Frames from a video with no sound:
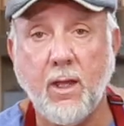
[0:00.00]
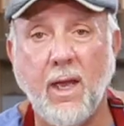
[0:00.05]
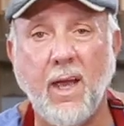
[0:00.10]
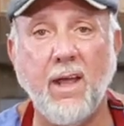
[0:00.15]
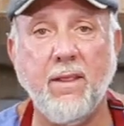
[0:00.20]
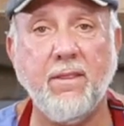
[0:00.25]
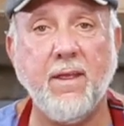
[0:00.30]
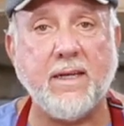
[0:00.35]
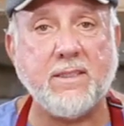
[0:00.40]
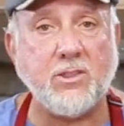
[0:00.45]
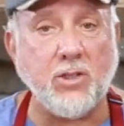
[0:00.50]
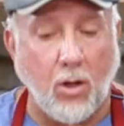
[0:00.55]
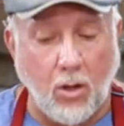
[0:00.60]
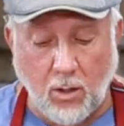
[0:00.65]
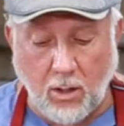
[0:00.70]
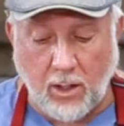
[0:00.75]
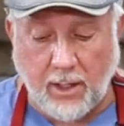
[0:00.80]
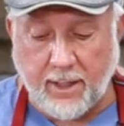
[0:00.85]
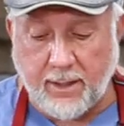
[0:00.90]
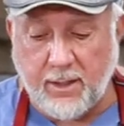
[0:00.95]
And that's
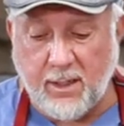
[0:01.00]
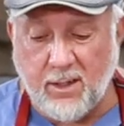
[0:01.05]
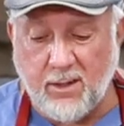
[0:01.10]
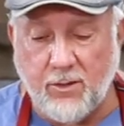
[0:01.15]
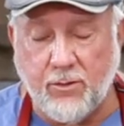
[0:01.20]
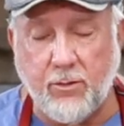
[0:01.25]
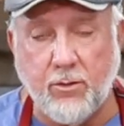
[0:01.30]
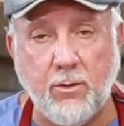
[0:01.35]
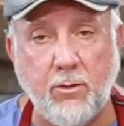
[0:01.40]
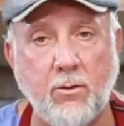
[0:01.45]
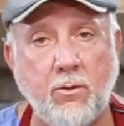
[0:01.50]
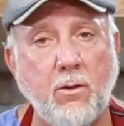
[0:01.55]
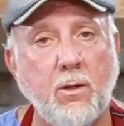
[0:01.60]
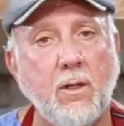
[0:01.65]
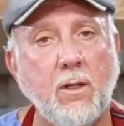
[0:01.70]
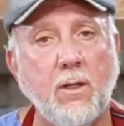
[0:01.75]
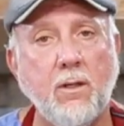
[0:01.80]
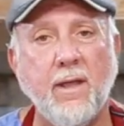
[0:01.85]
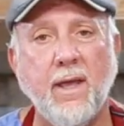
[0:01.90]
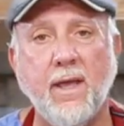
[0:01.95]
all I need to do.
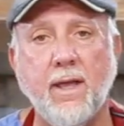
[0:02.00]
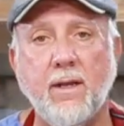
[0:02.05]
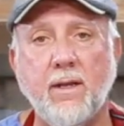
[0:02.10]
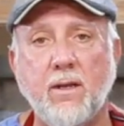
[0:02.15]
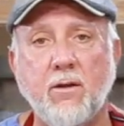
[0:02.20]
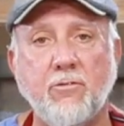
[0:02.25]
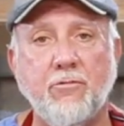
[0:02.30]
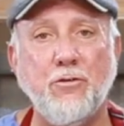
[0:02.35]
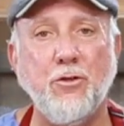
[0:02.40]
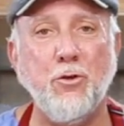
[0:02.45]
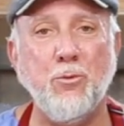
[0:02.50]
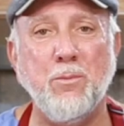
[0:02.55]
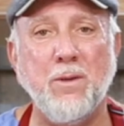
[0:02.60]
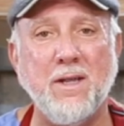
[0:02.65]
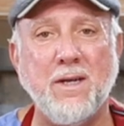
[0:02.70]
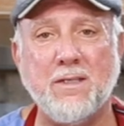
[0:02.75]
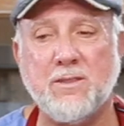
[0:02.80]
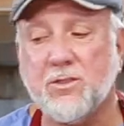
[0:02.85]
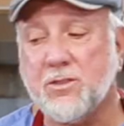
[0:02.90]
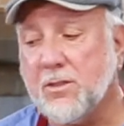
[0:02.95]
And in a few
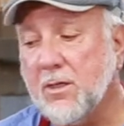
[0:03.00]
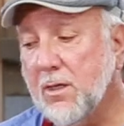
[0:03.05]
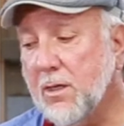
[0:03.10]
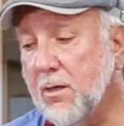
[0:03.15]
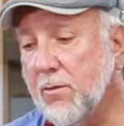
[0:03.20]
minutes,